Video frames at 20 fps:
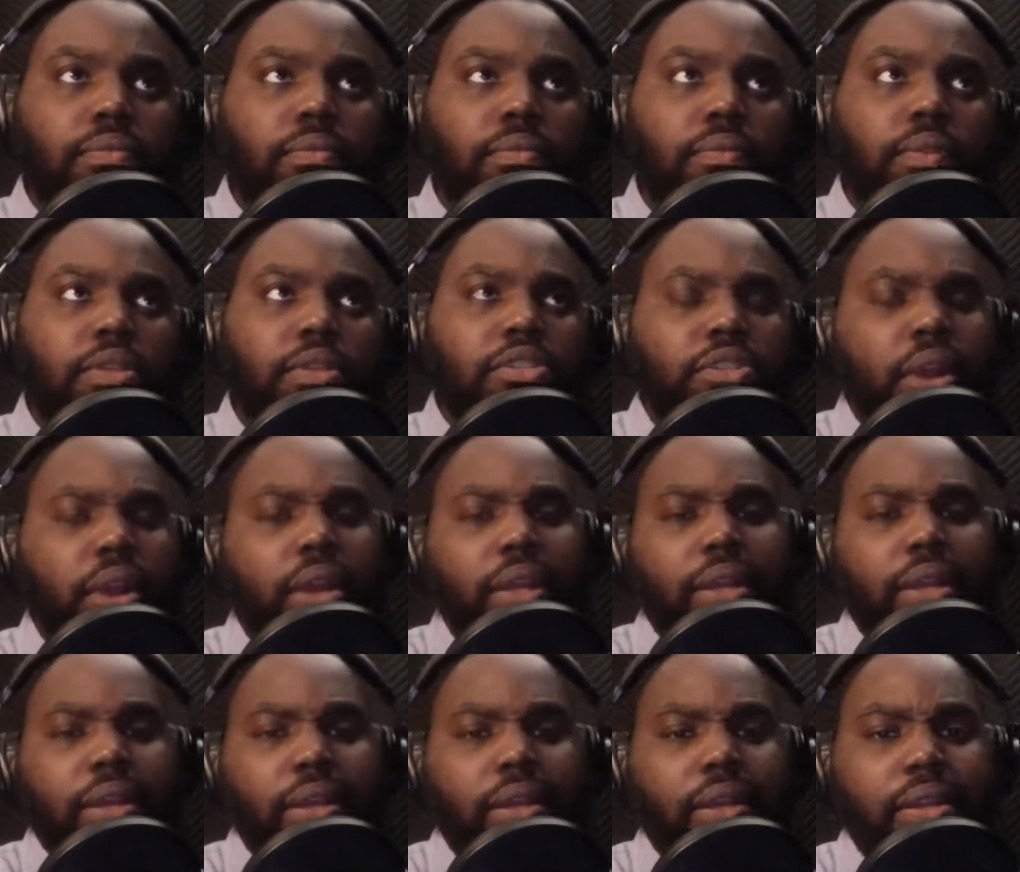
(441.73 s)
start
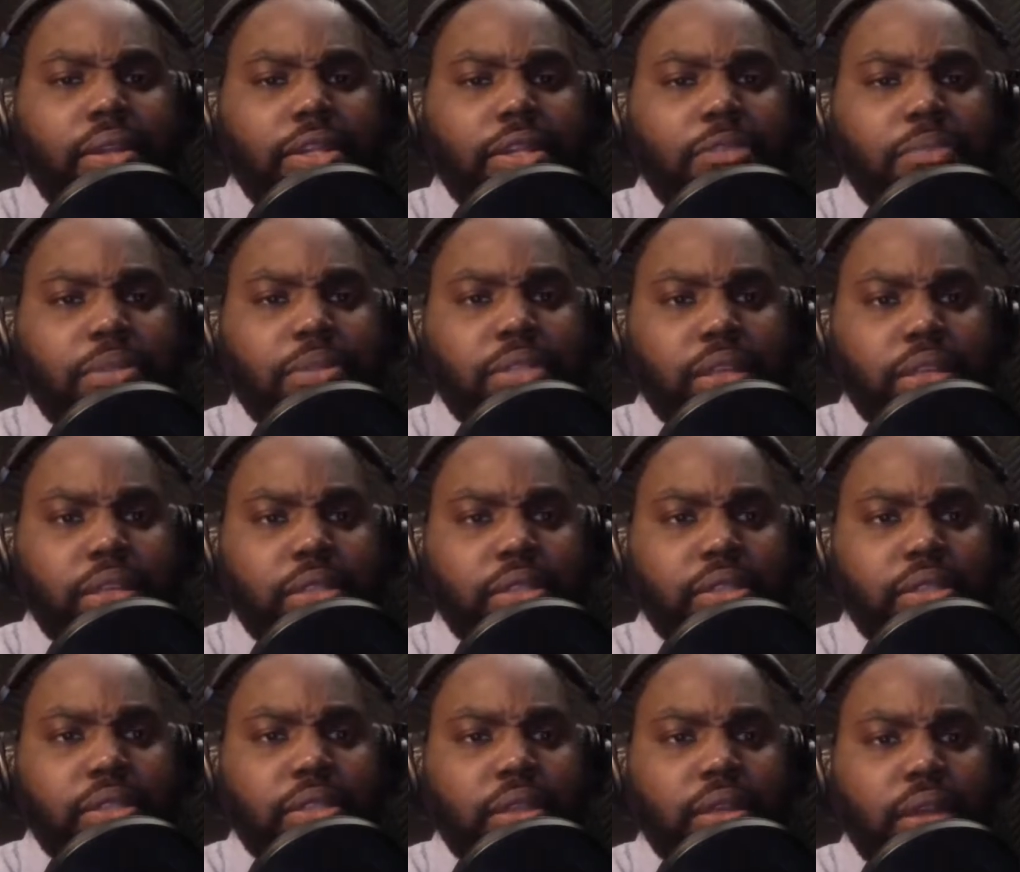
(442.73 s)
getting in these
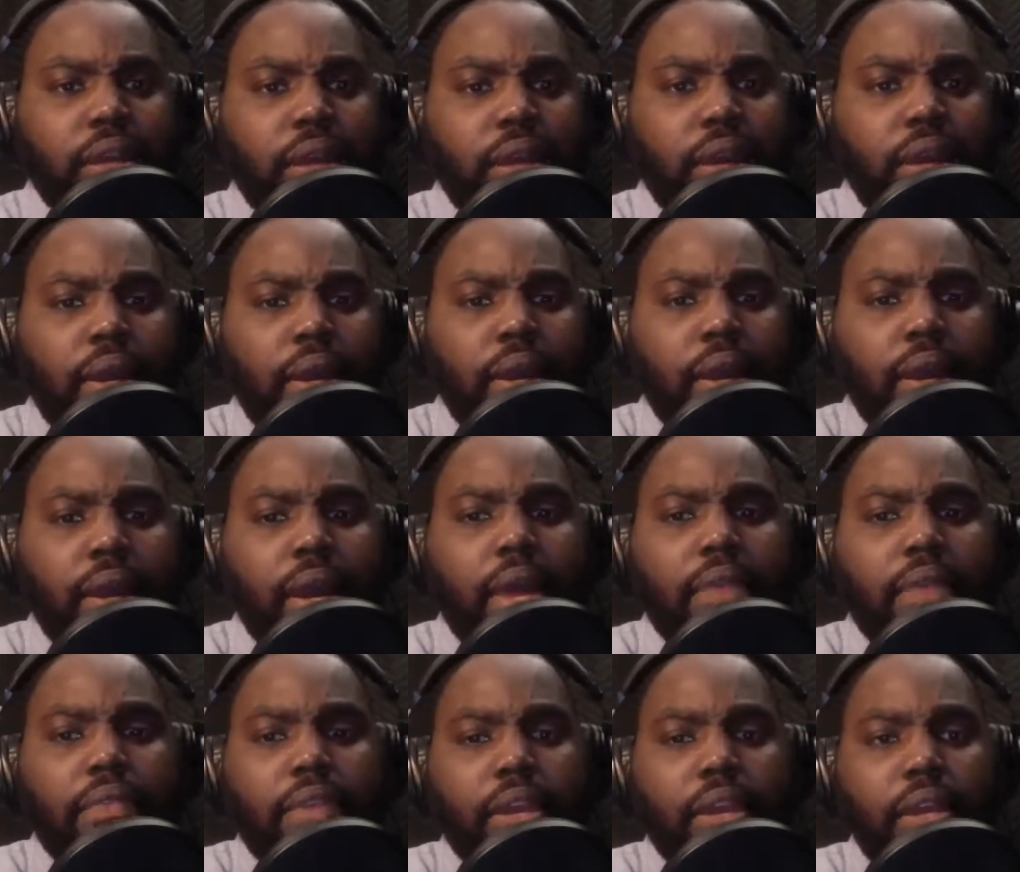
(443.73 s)
positions
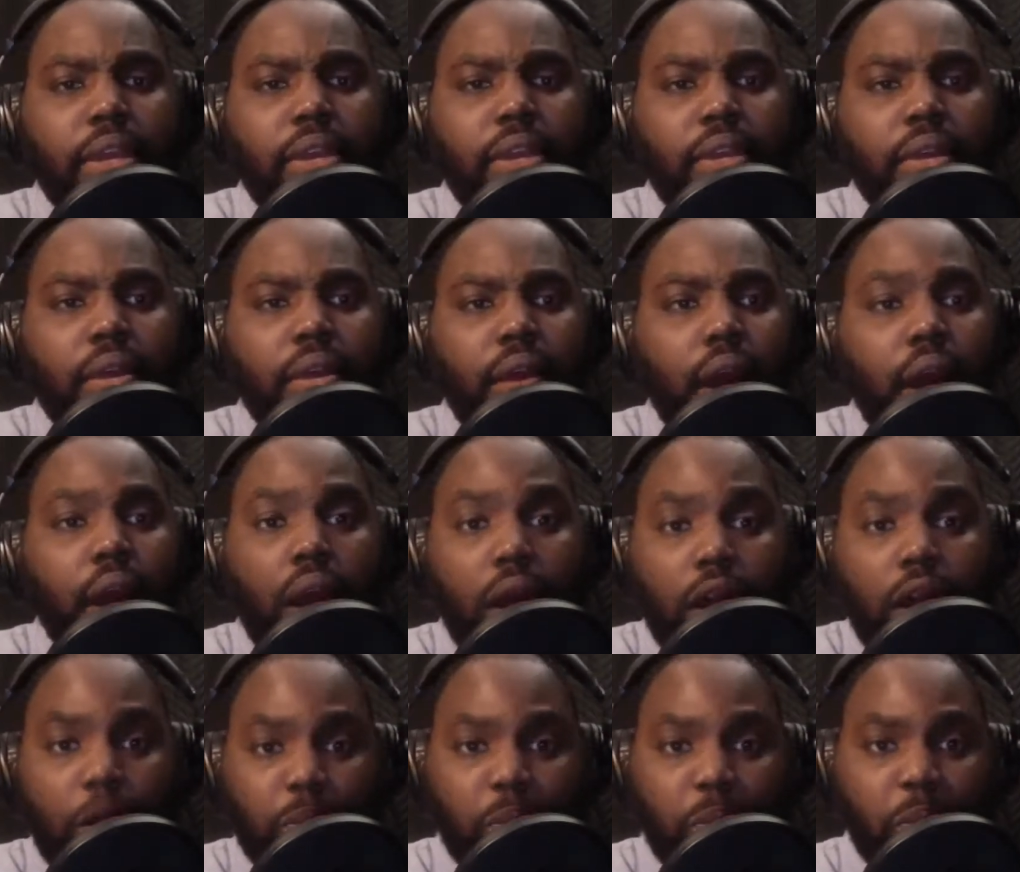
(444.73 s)
and then are
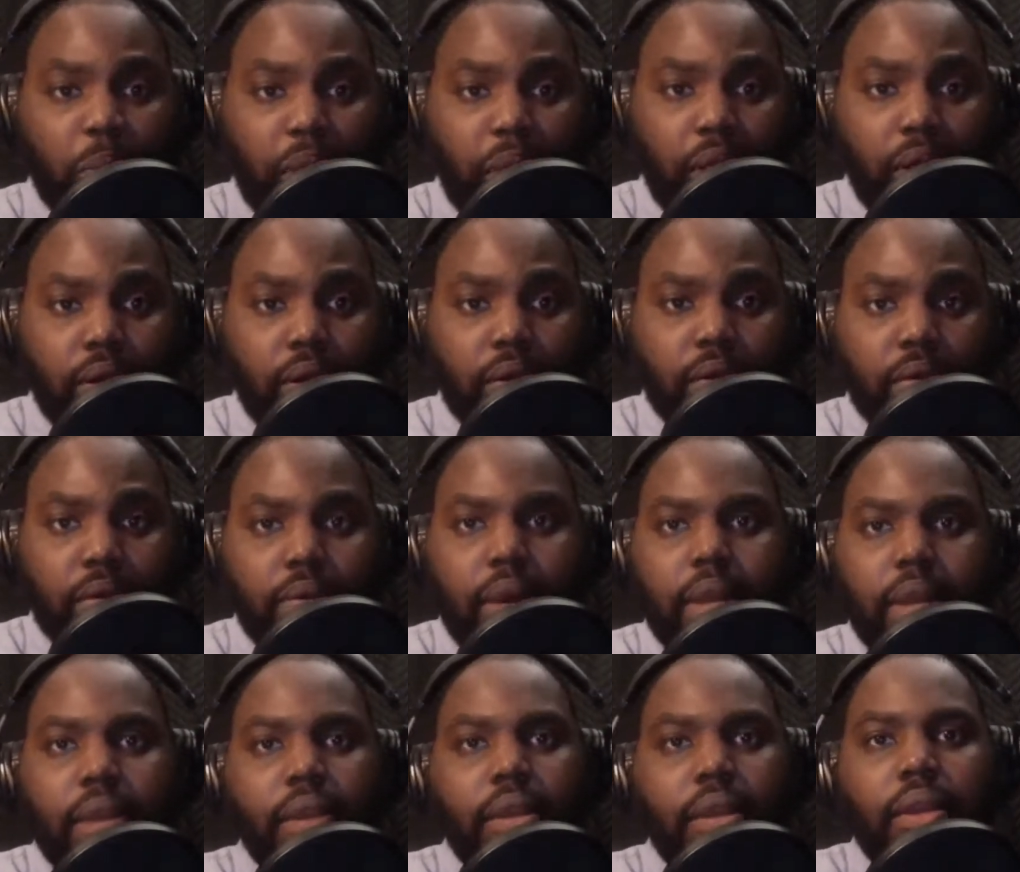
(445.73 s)
unprepared,
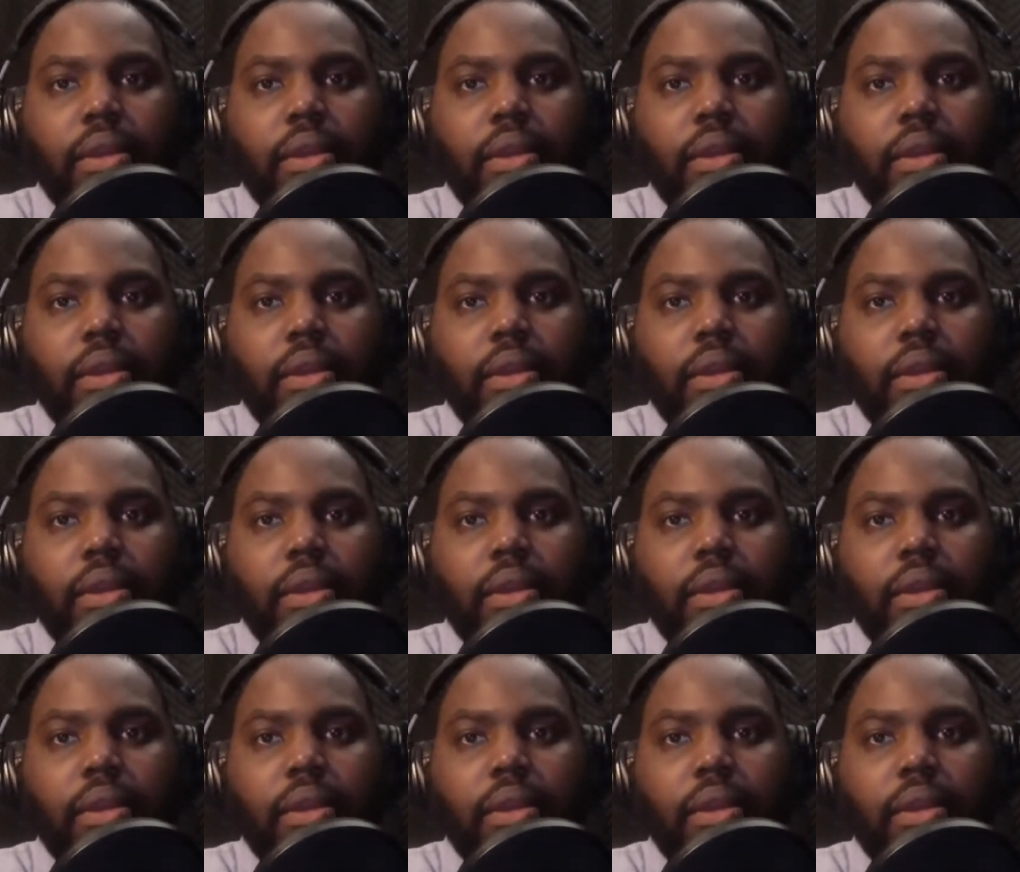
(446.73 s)
right?